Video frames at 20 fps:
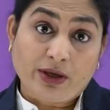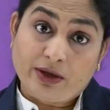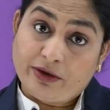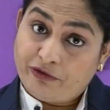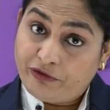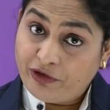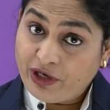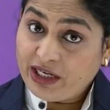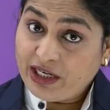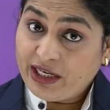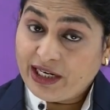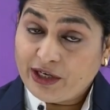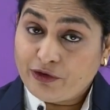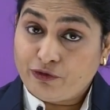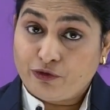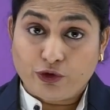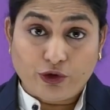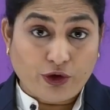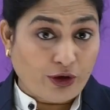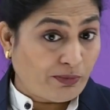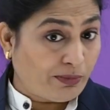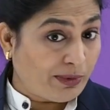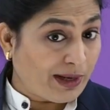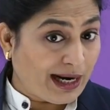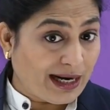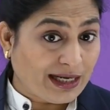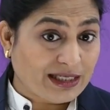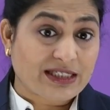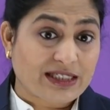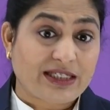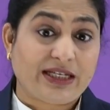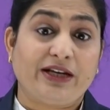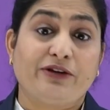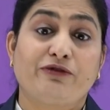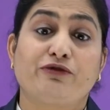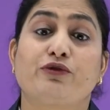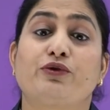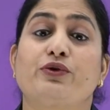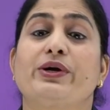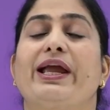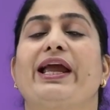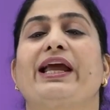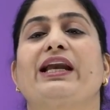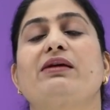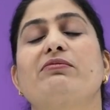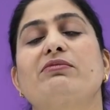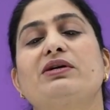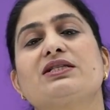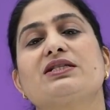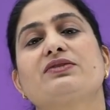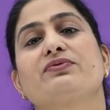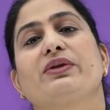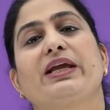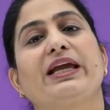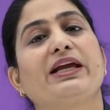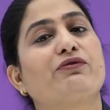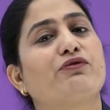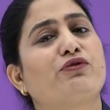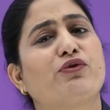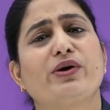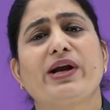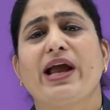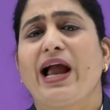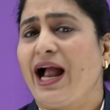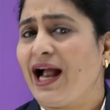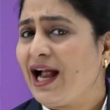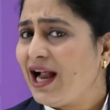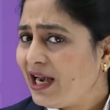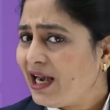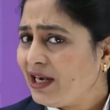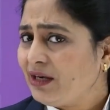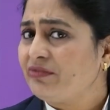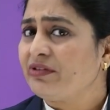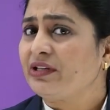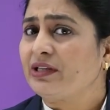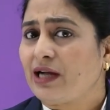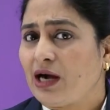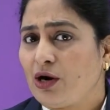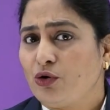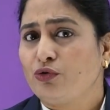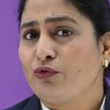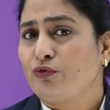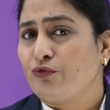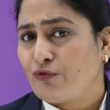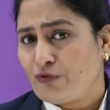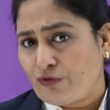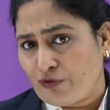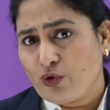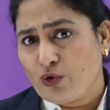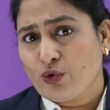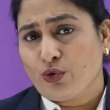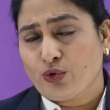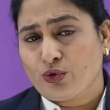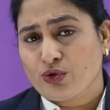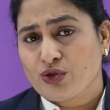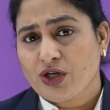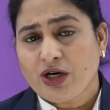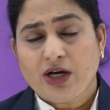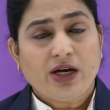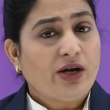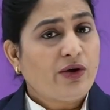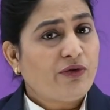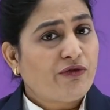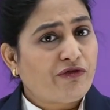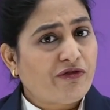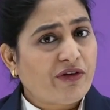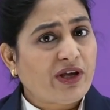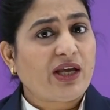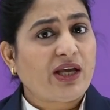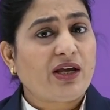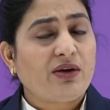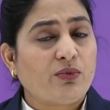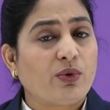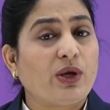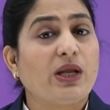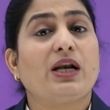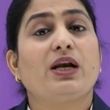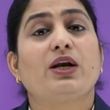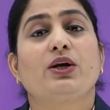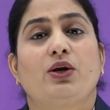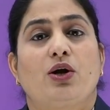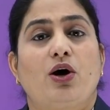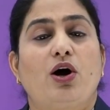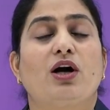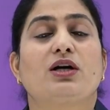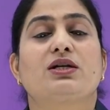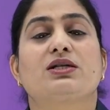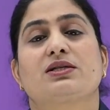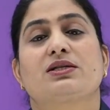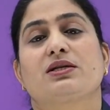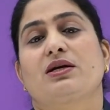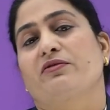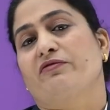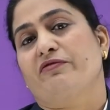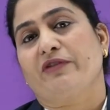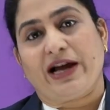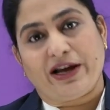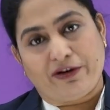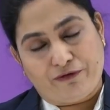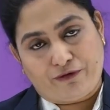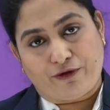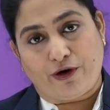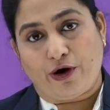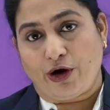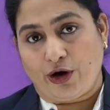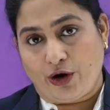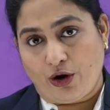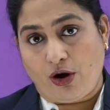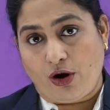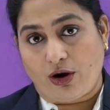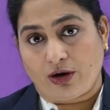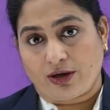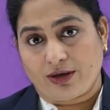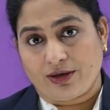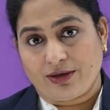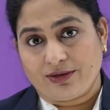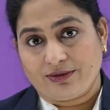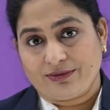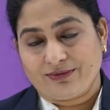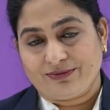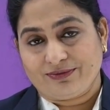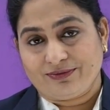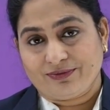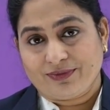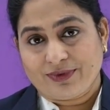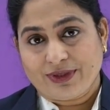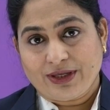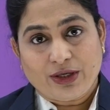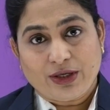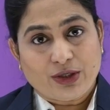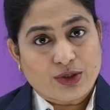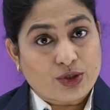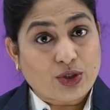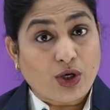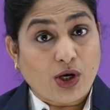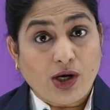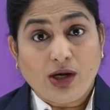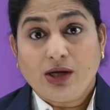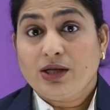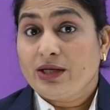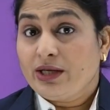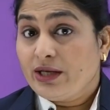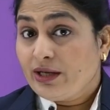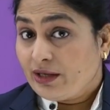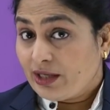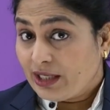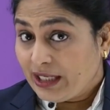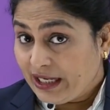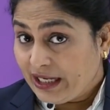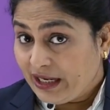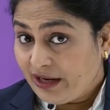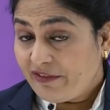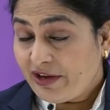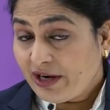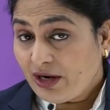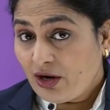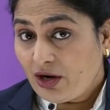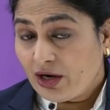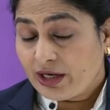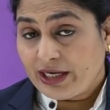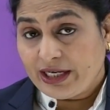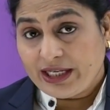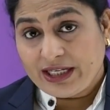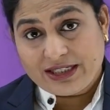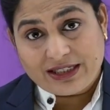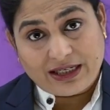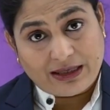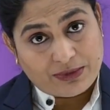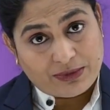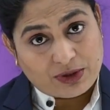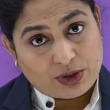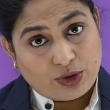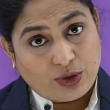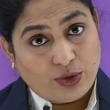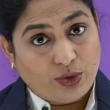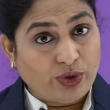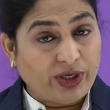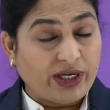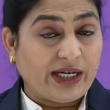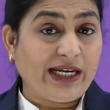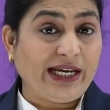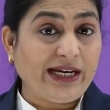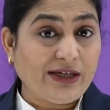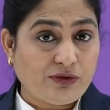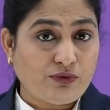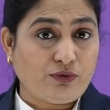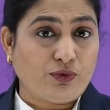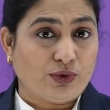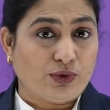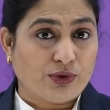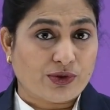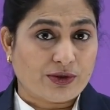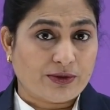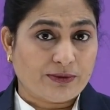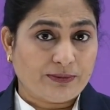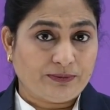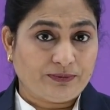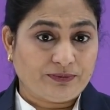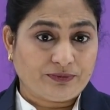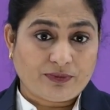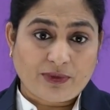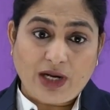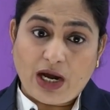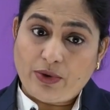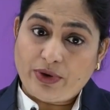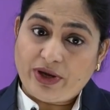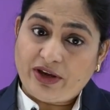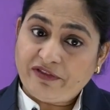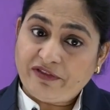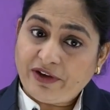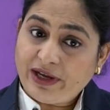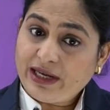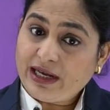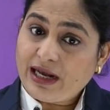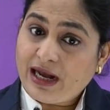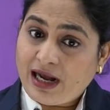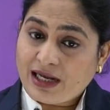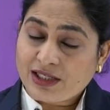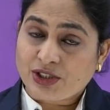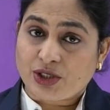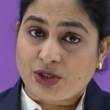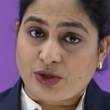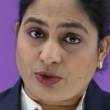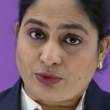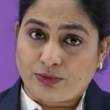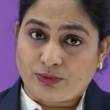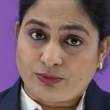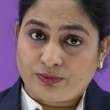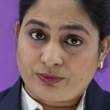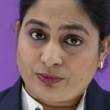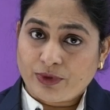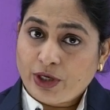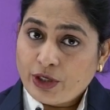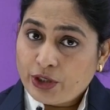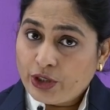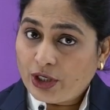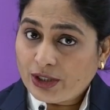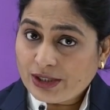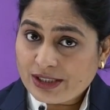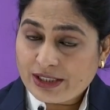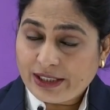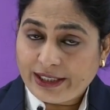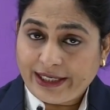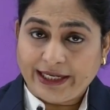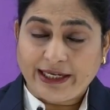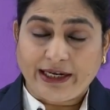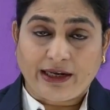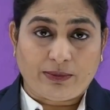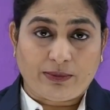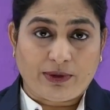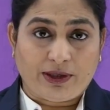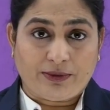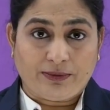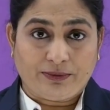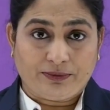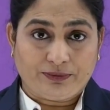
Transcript: We need food, plants need food, animals need food, and without food, we will not survive for long. So, living organisms need food. Now, if I ask you, your study table